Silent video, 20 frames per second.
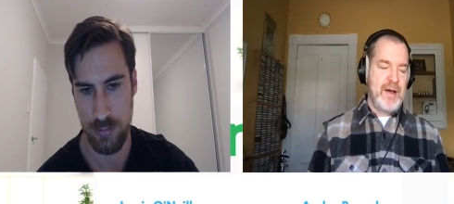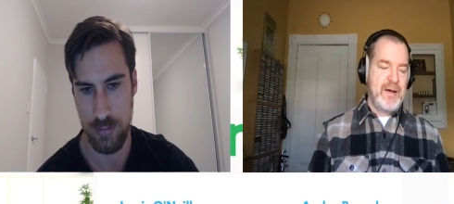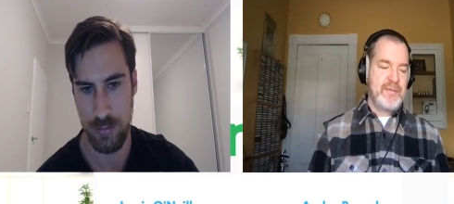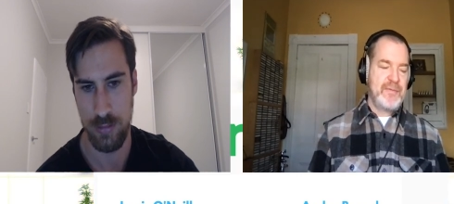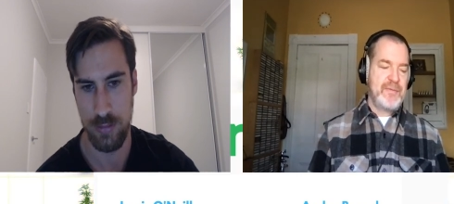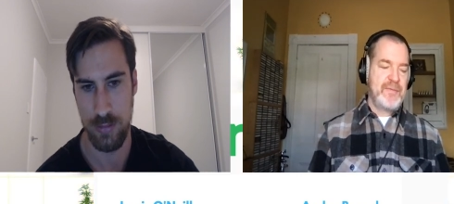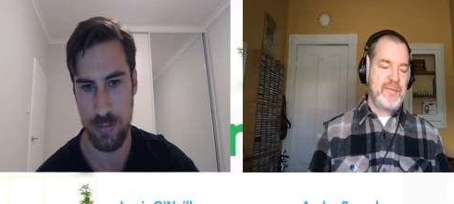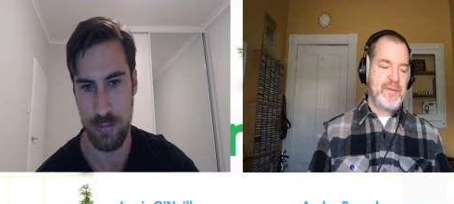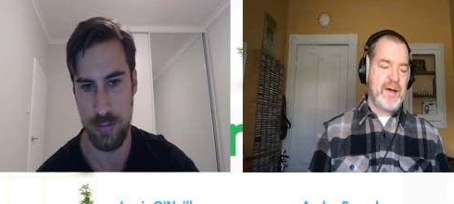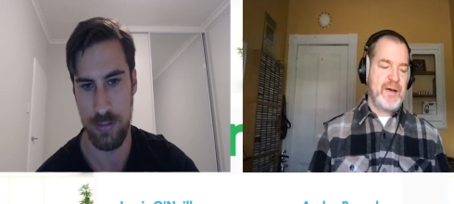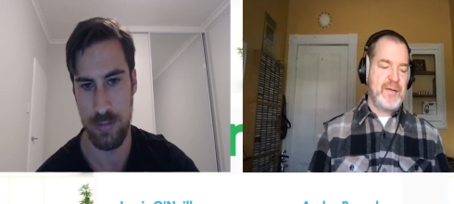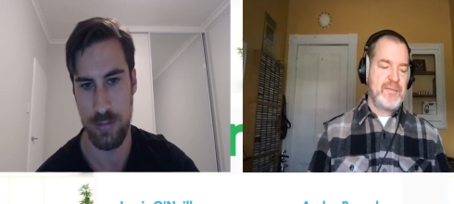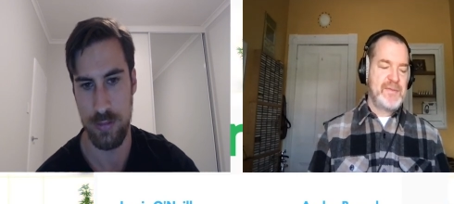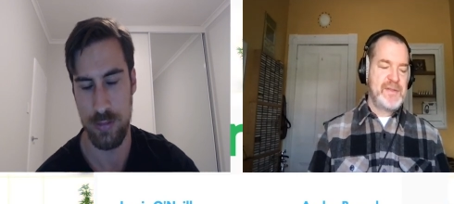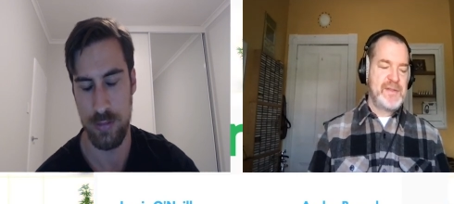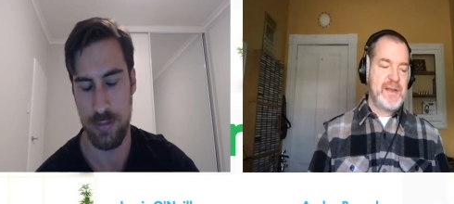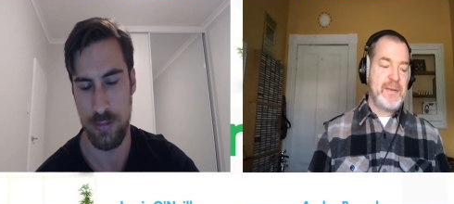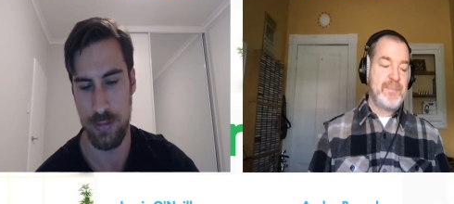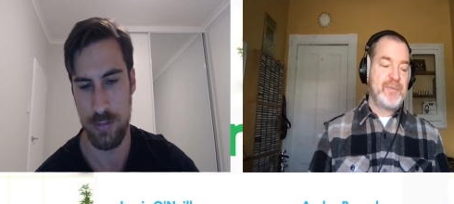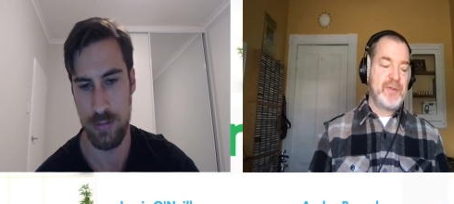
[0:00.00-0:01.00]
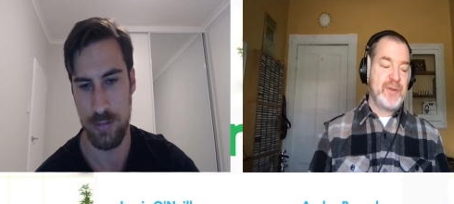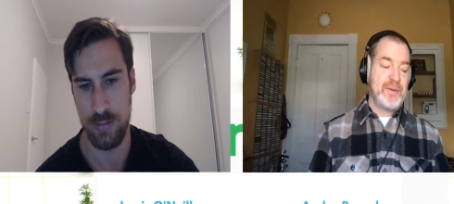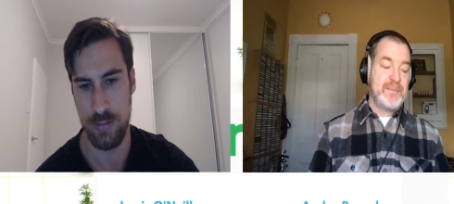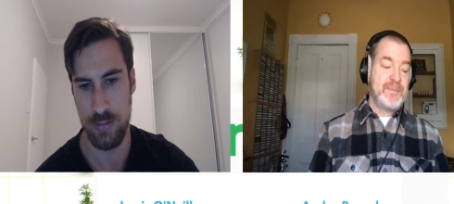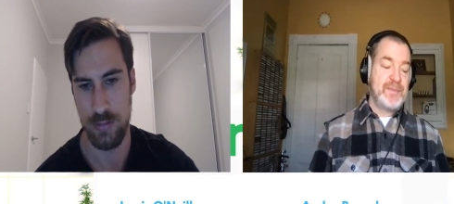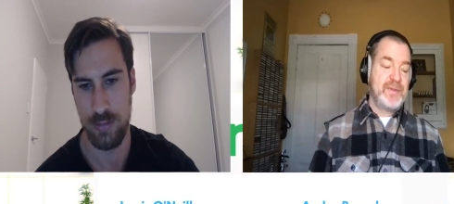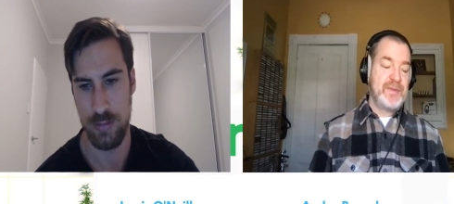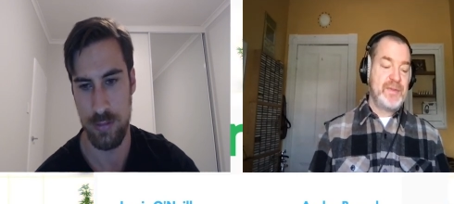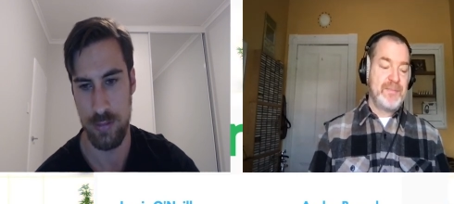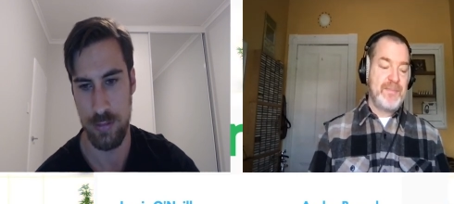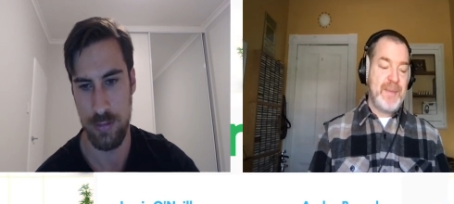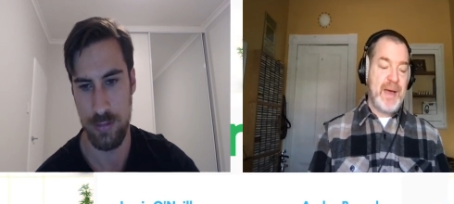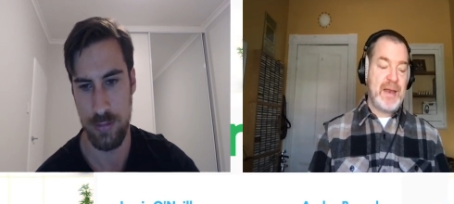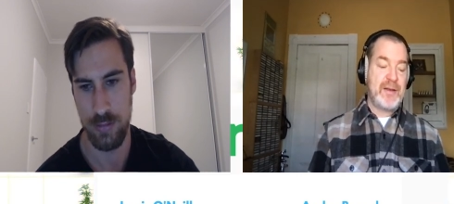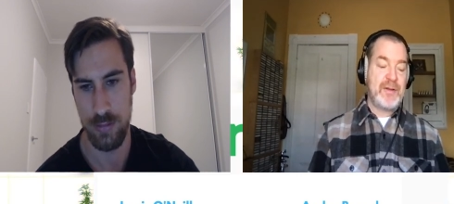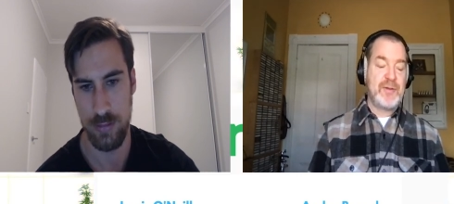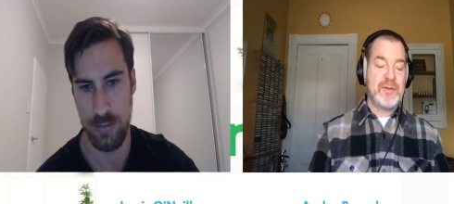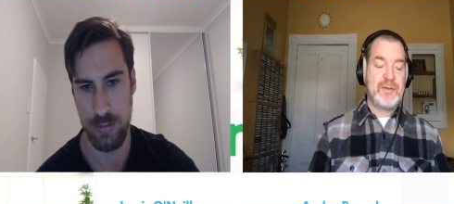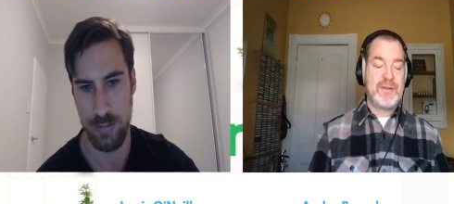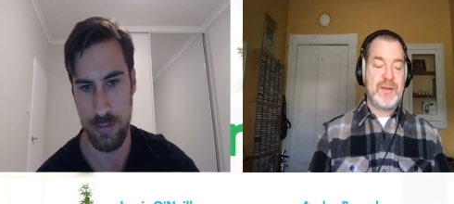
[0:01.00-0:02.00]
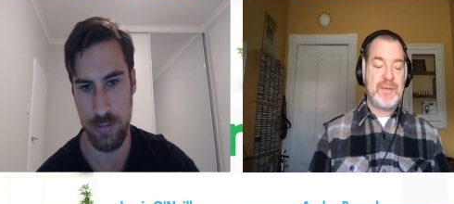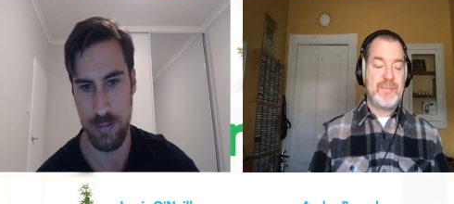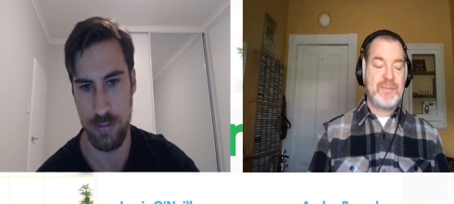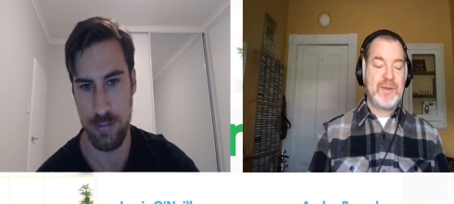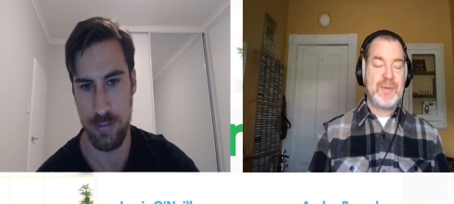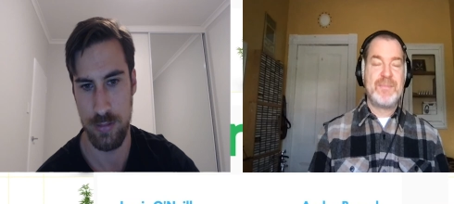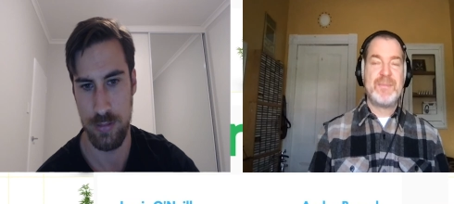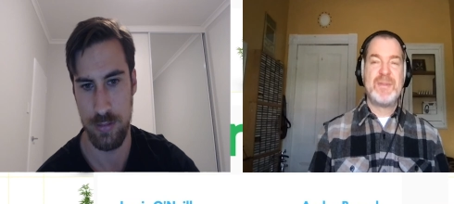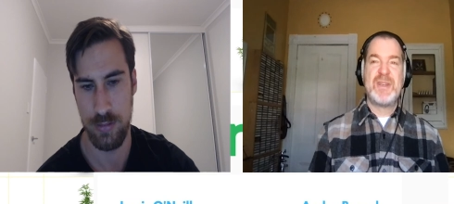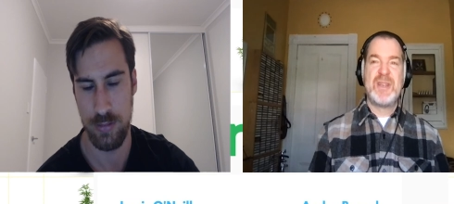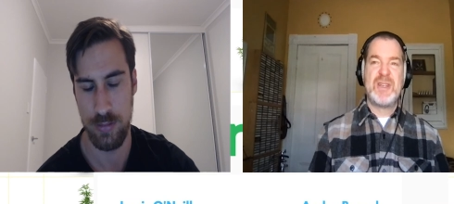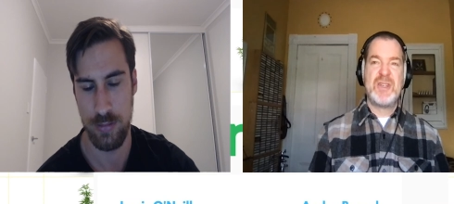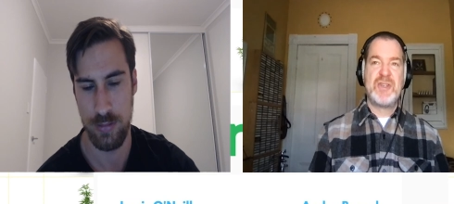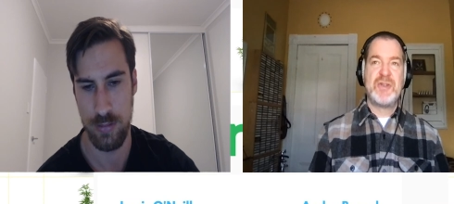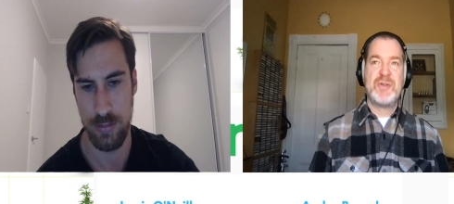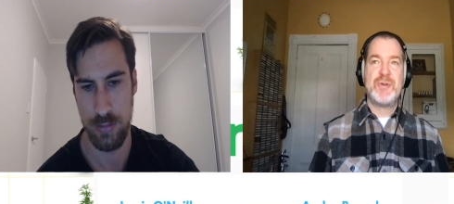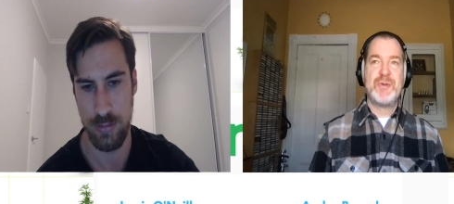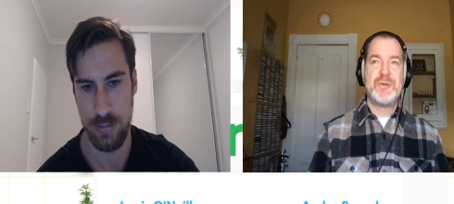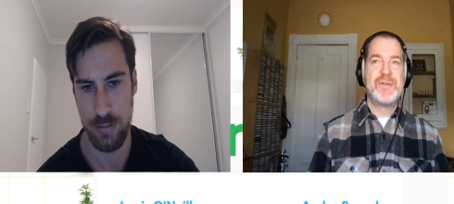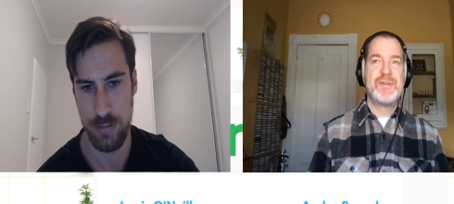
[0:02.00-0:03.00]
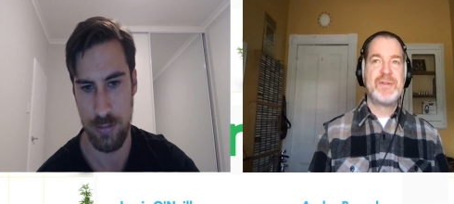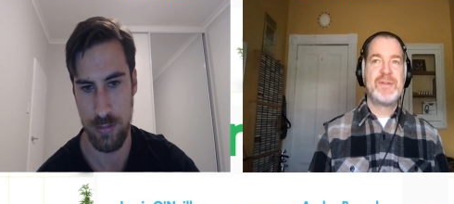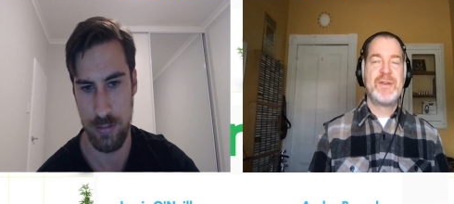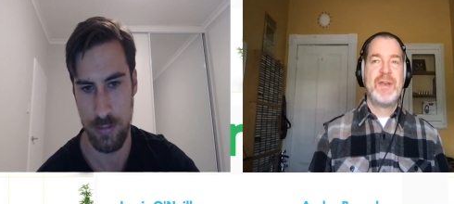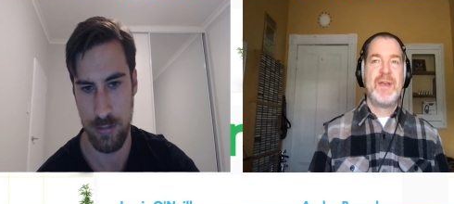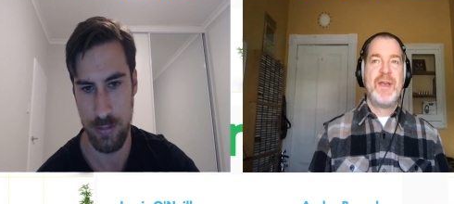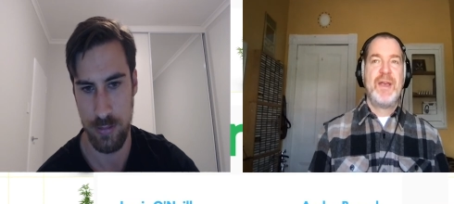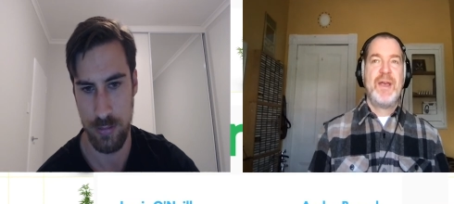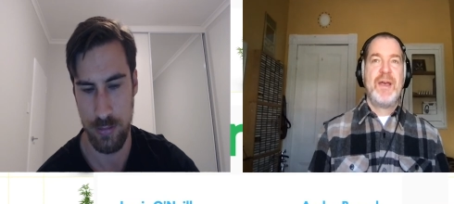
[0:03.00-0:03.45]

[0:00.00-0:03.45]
Speaker 1: of of symptoms, medical symptoms, issues,